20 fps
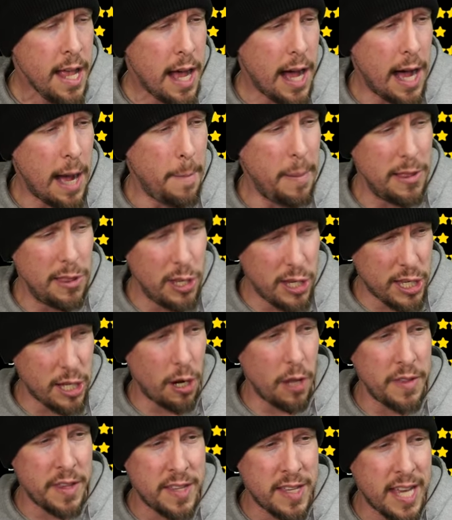Uh, but look at
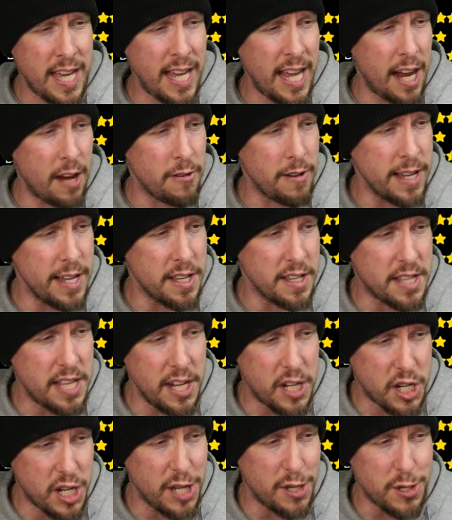all these key areas
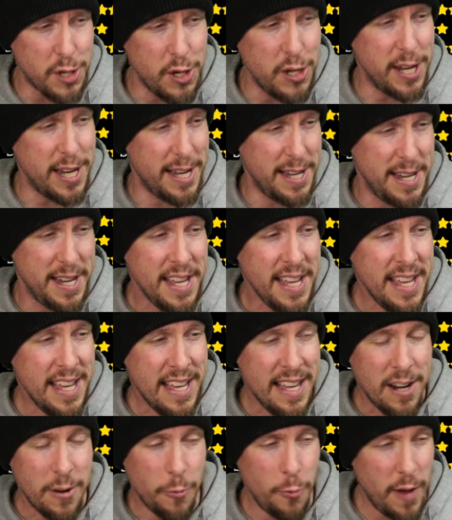that she's good in
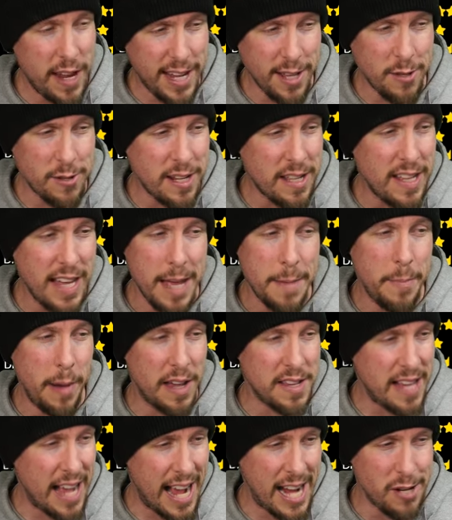regular clan
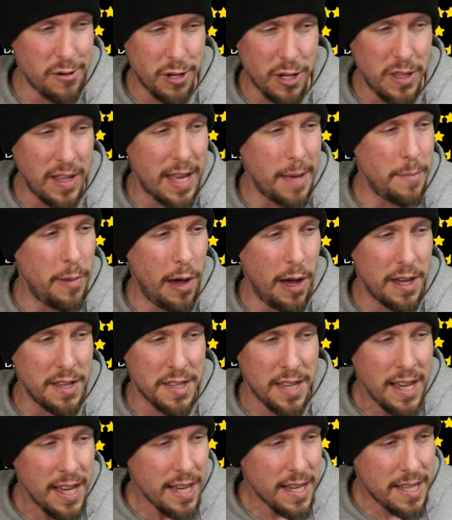boss, Hydra clan
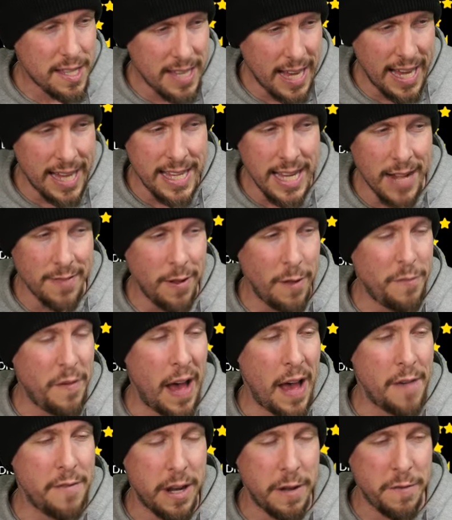boss, Sand Devil
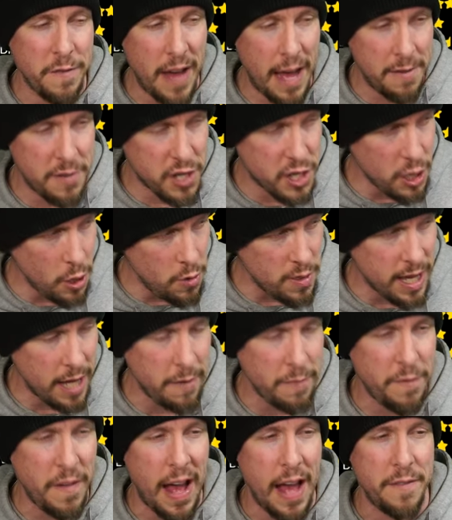5 out of 5,
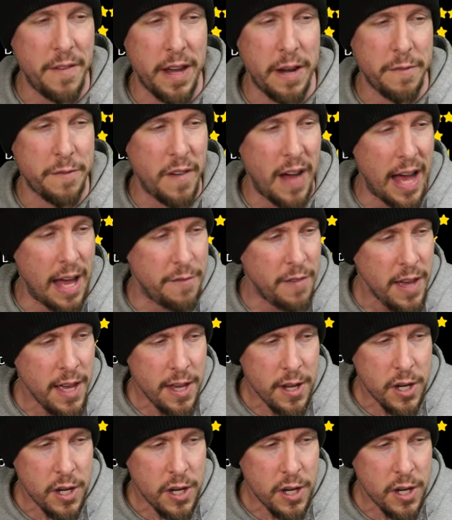Shogun 5 out of 5.